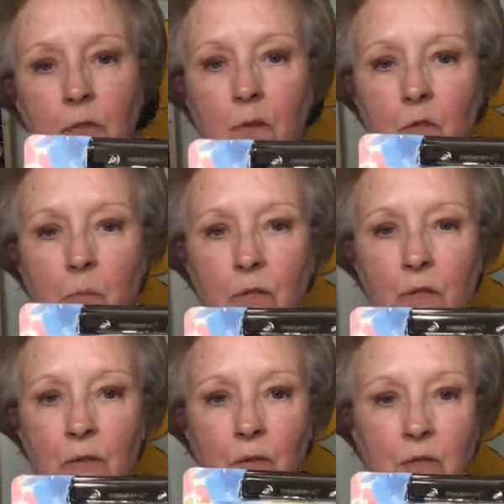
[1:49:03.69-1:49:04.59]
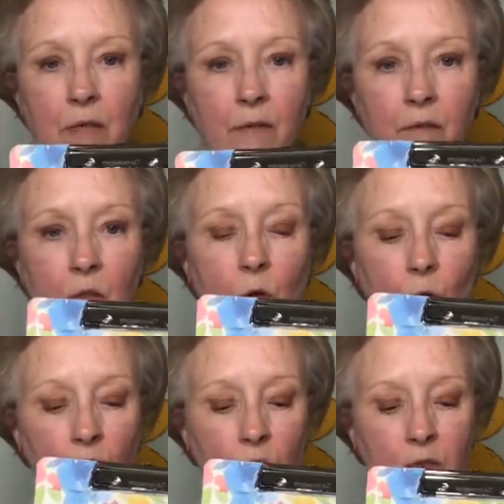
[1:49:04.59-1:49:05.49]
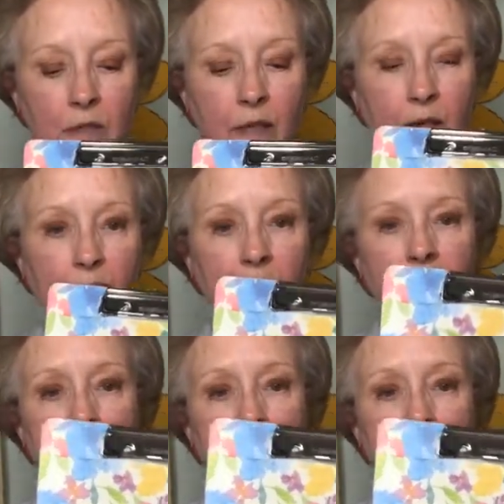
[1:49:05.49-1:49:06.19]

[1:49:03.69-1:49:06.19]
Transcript: those blues and those corals again.